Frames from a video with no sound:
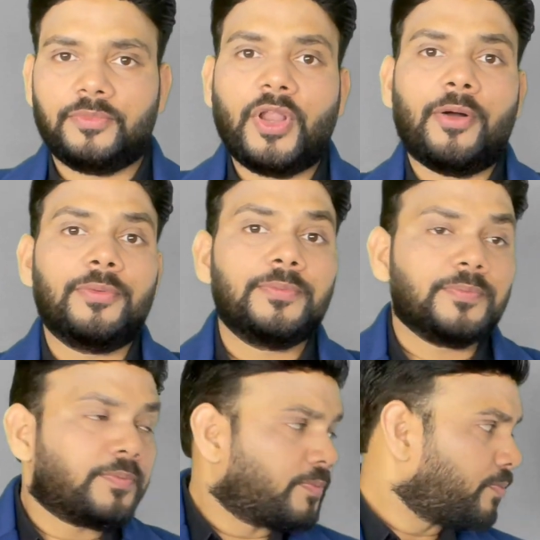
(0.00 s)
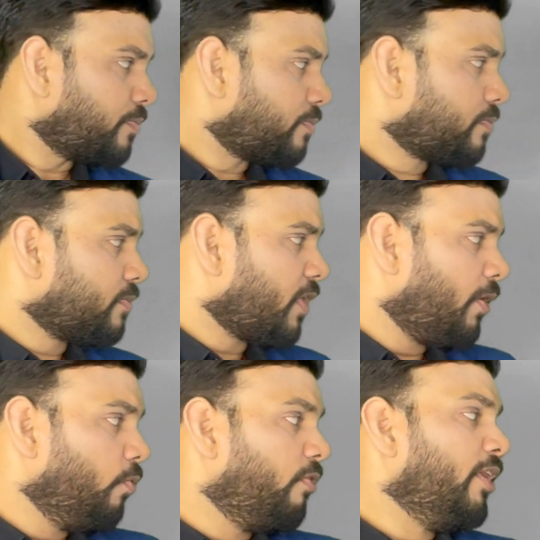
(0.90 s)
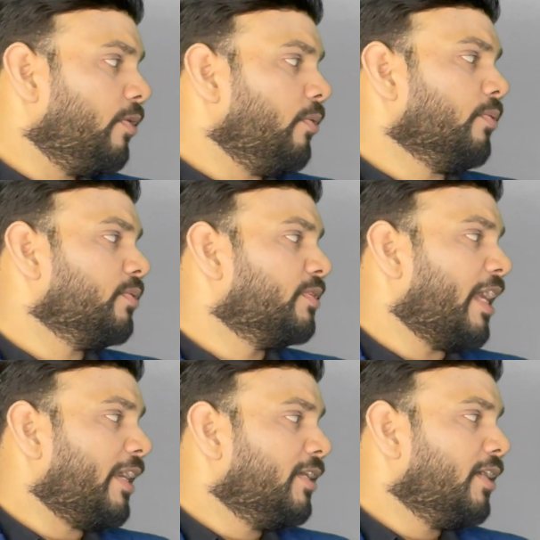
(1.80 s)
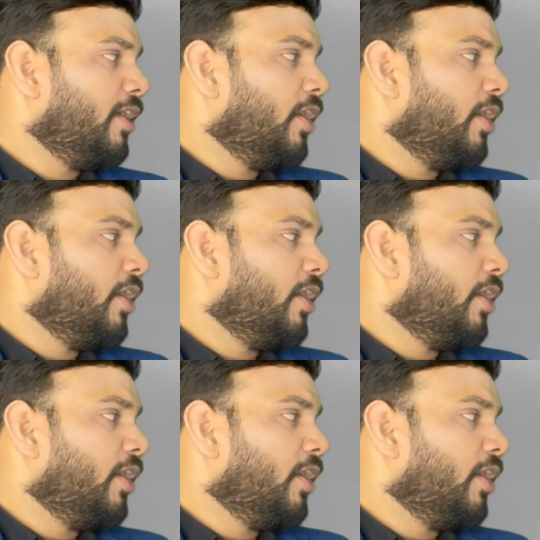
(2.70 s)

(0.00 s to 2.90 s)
Now we know that